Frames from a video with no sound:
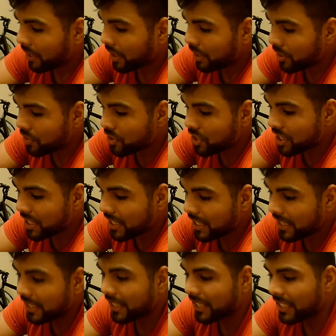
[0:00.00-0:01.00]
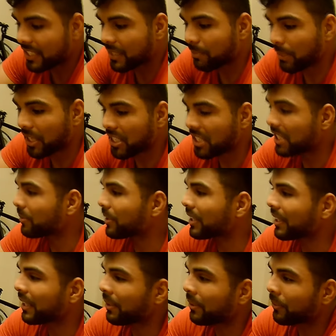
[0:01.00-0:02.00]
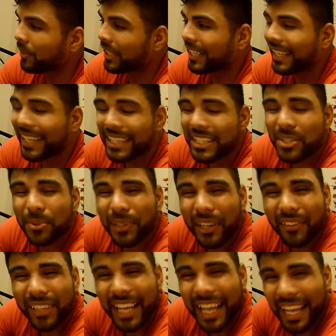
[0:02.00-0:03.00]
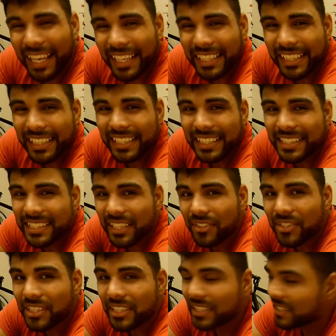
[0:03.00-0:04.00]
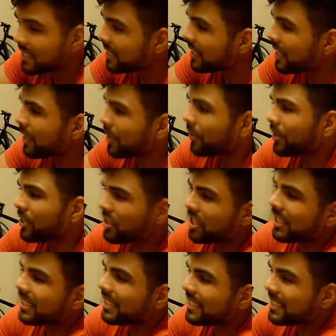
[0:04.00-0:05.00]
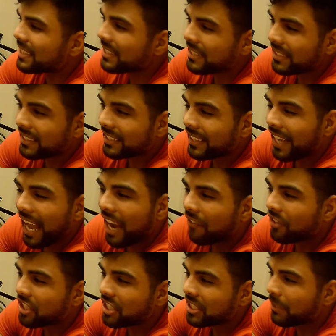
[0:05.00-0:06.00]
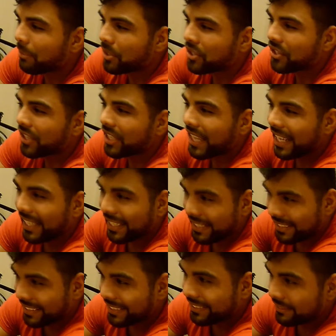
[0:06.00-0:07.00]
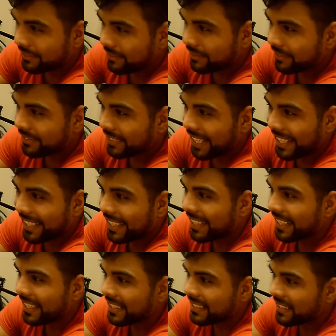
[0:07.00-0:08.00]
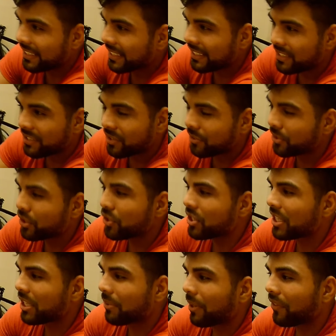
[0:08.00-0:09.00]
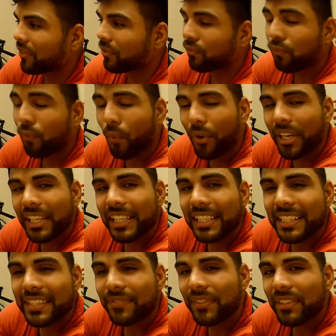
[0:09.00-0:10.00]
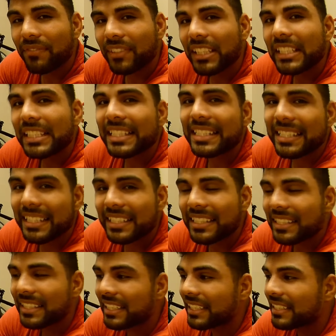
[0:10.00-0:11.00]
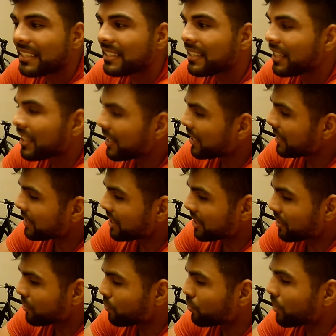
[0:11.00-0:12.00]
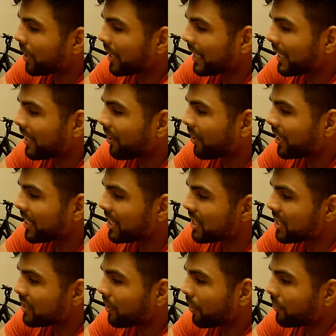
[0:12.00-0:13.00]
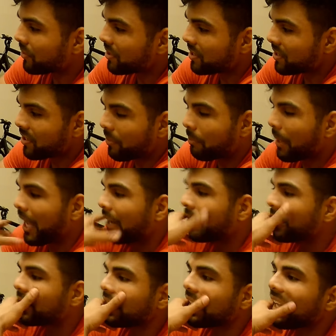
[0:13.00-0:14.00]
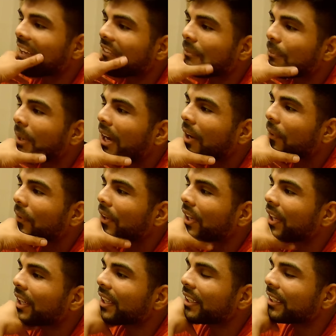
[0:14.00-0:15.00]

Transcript: Usually, especially when it gets around 80 Celsius, usually this is the average temperature that it is. It's usually around the 40s, 50s, 60s, just running on its own, just on battery life, power.